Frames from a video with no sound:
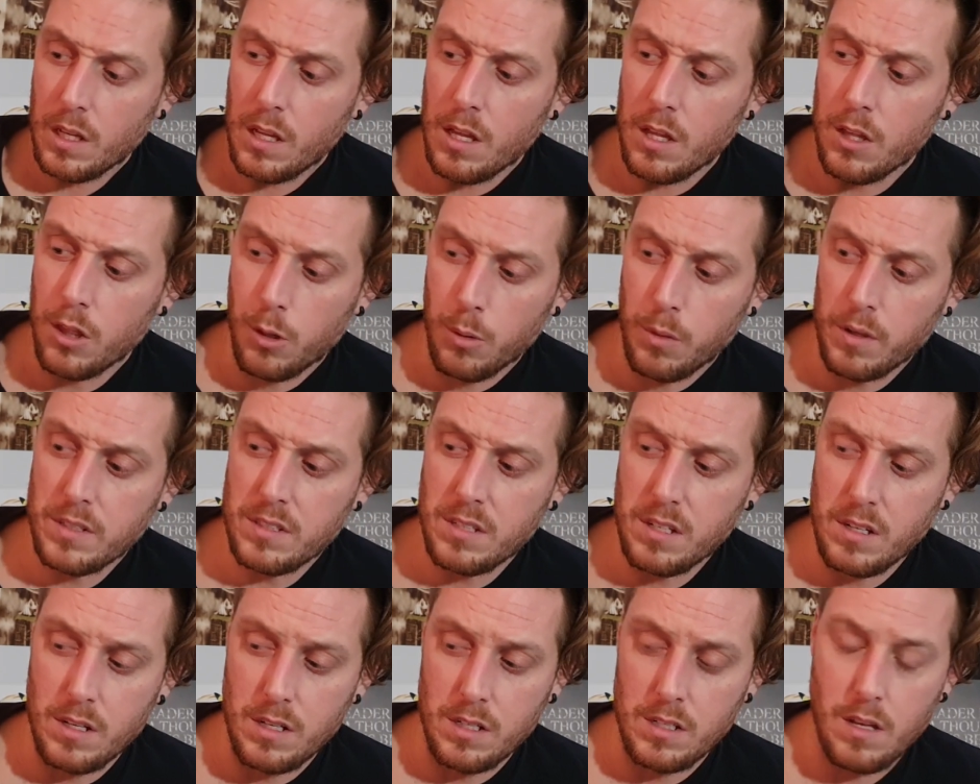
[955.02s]
There is
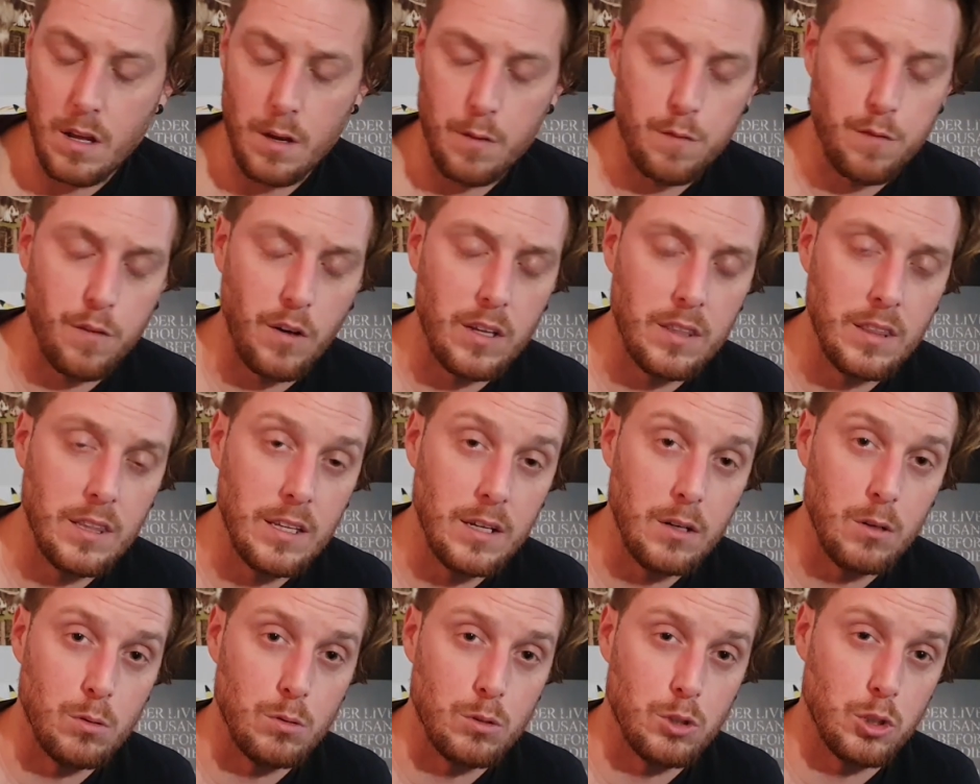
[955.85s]
a fun
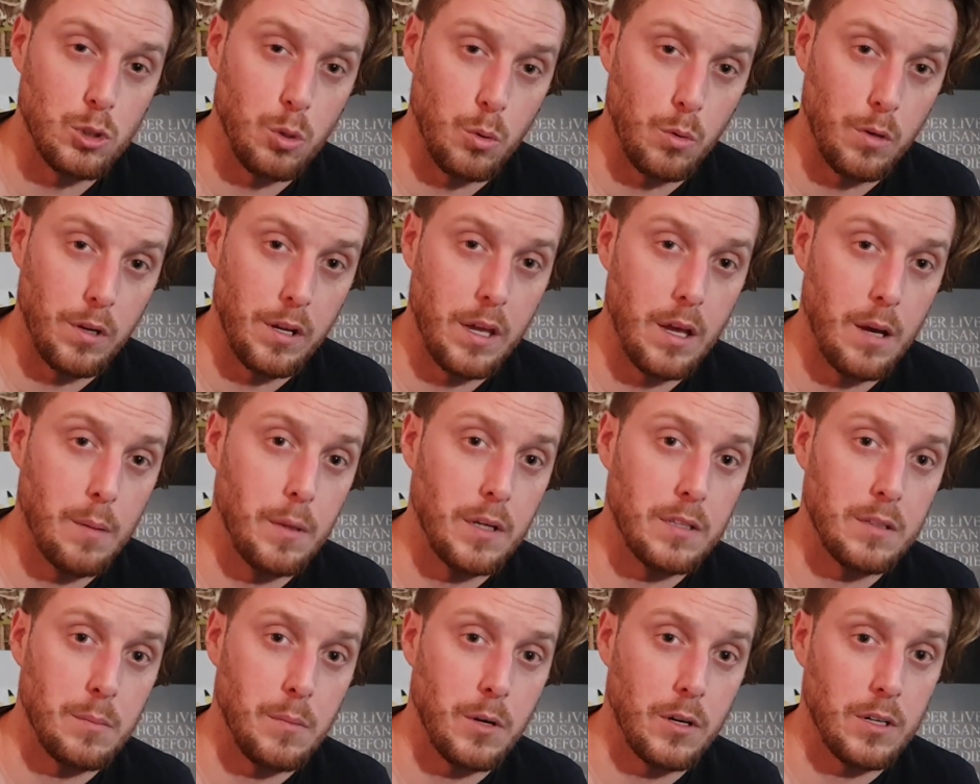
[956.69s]
little story about
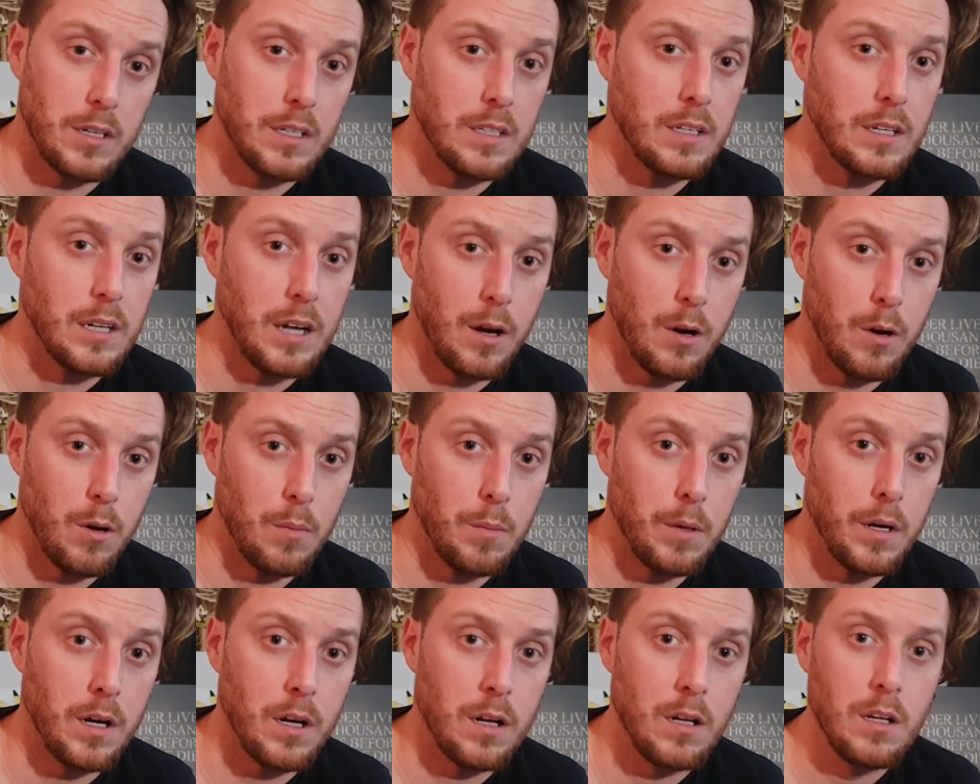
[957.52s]
the Marquis de
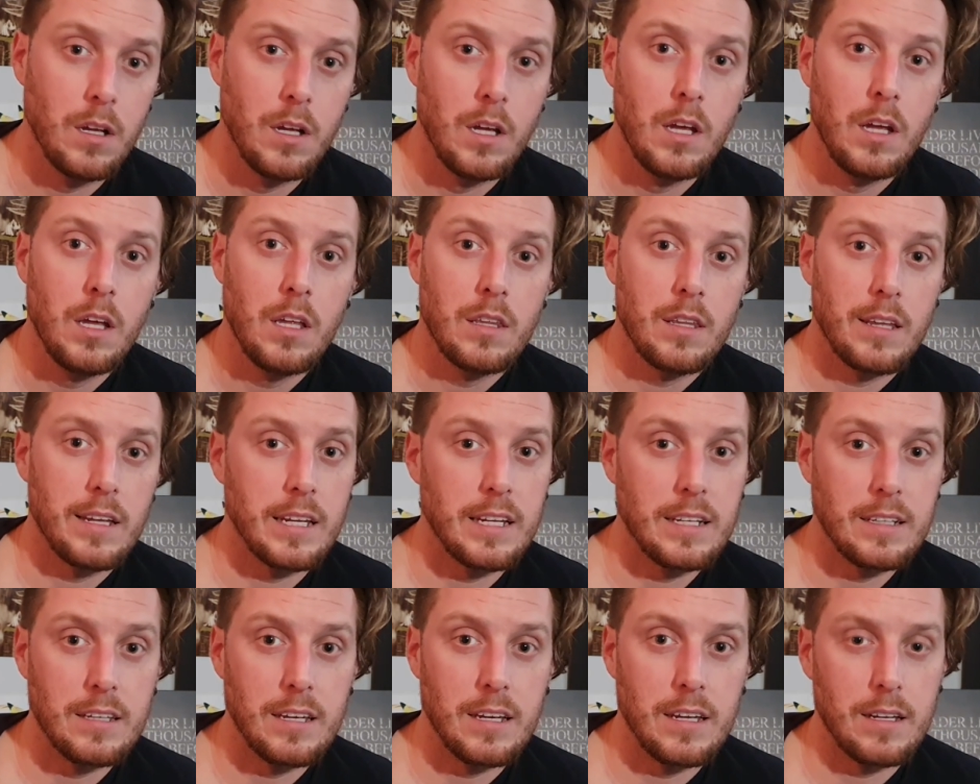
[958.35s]
Carabas that he
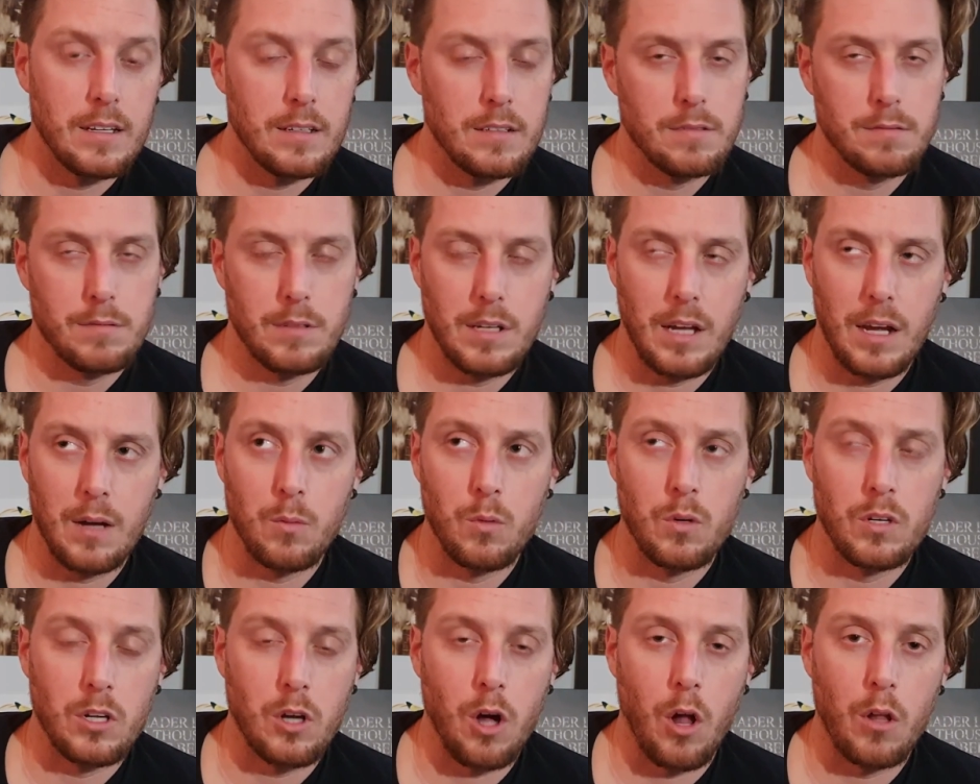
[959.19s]
did. I
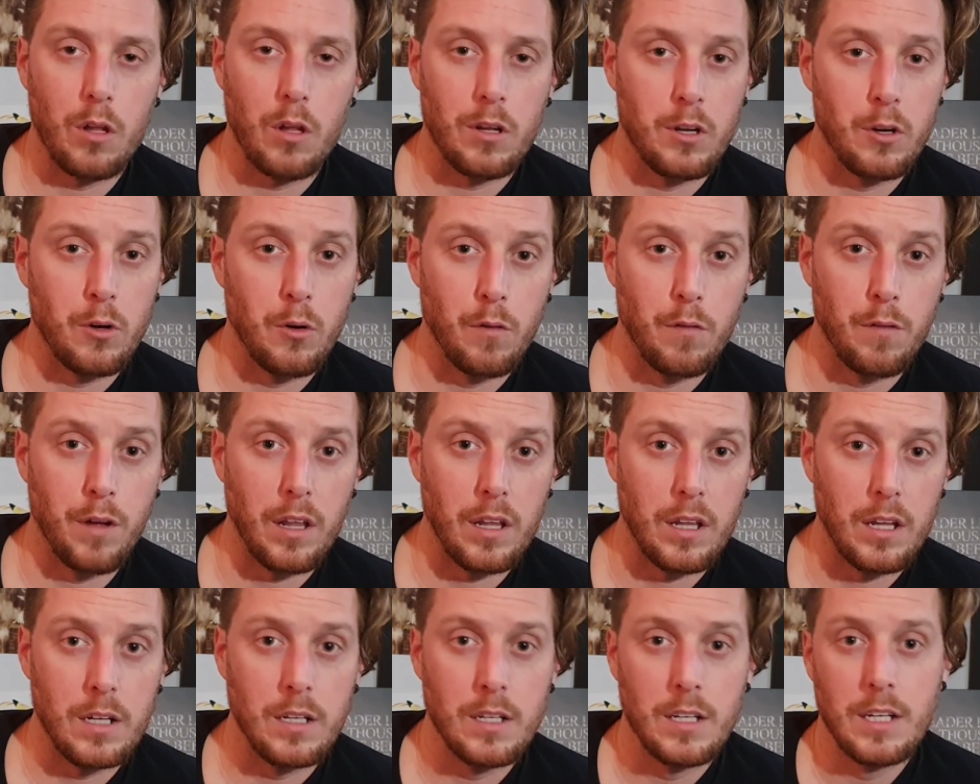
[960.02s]
wouldn't call it a
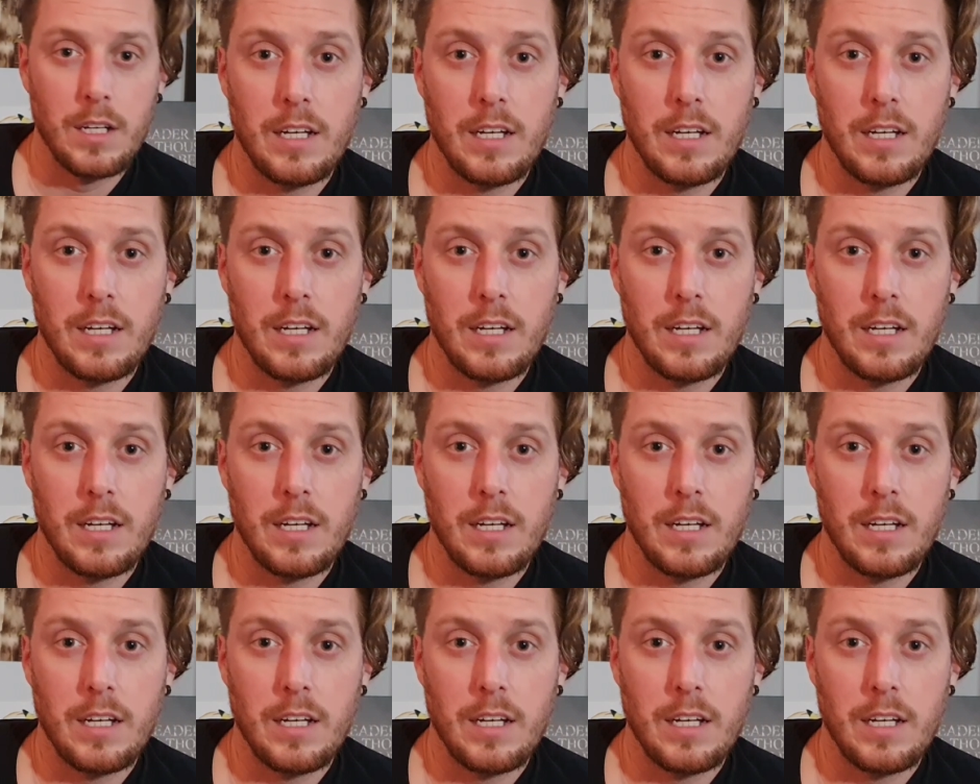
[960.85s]
novella.